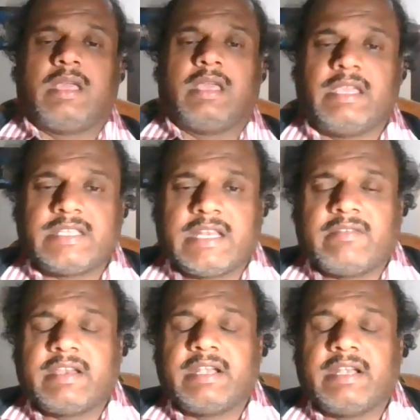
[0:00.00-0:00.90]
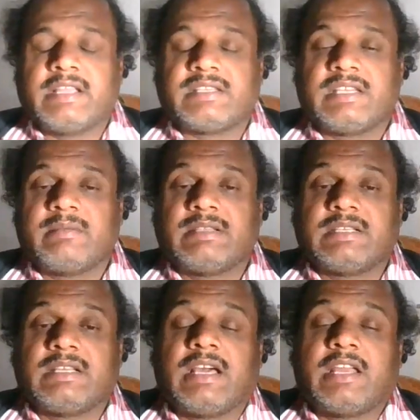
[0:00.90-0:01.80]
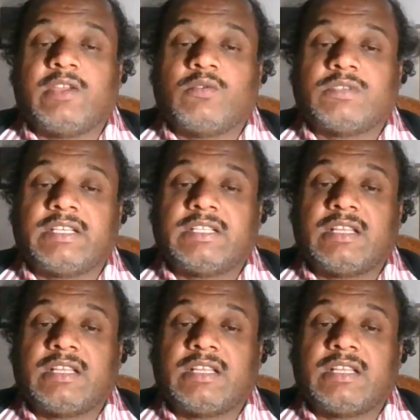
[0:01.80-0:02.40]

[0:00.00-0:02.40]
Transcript: each and every industry basically are using